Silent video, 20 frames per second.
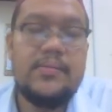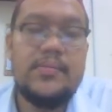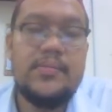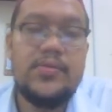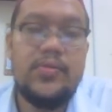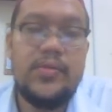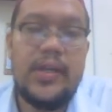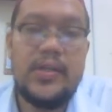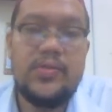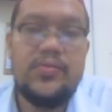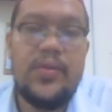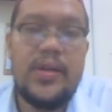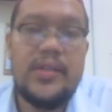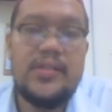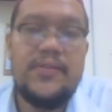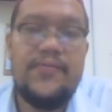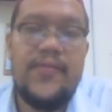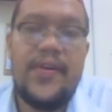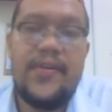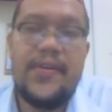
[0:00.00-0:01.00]
So that's why
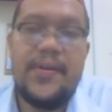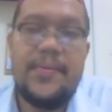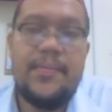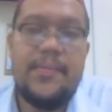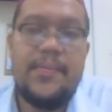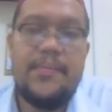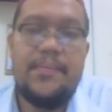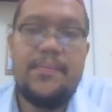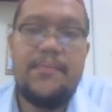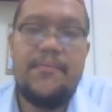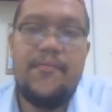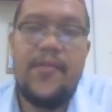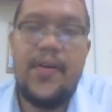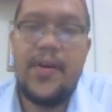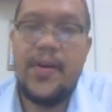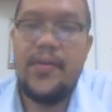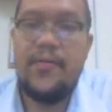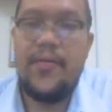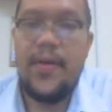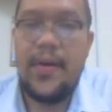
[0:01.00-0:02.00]
it's very
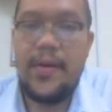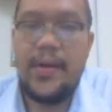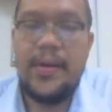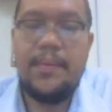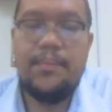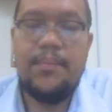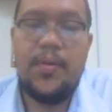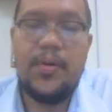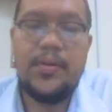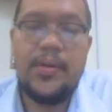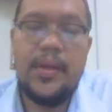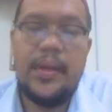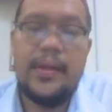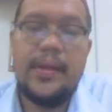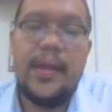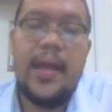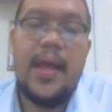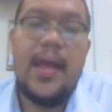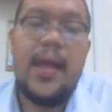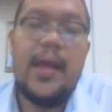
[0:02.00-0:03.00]
important